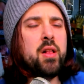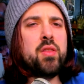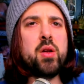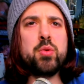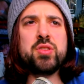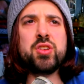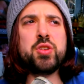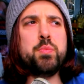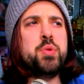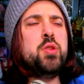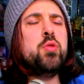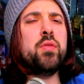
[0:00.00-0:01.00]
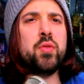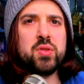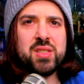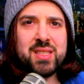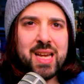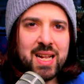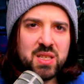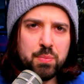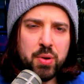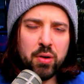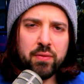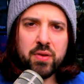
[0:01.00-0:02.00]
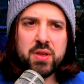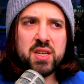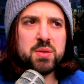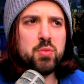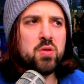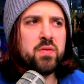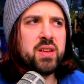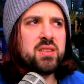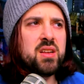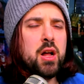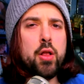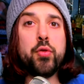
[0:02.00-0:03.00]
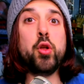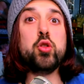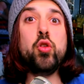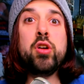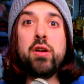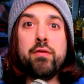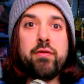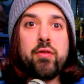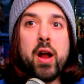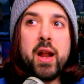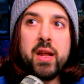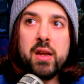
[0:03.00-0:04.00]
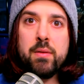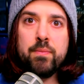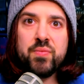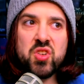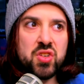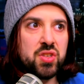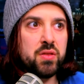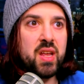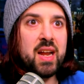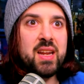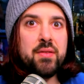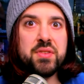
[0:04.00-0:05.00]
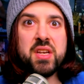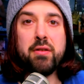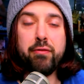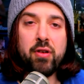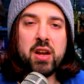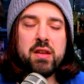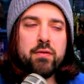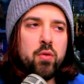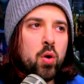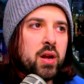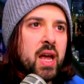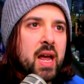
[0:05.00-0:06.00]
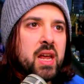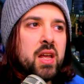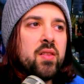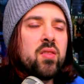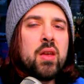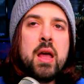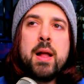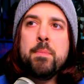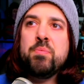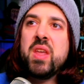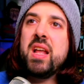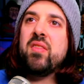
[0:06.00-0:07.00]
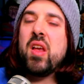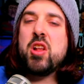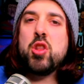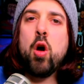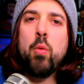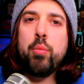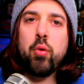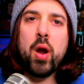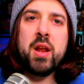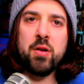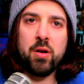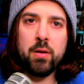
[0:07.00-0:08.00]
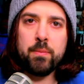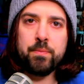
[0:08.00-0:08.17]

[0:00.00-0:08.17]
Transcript: There were such beautiful sets built for these movies. The look of Freddy, just the idea of seeing Freddy in 4K, it's it's a no-brainer.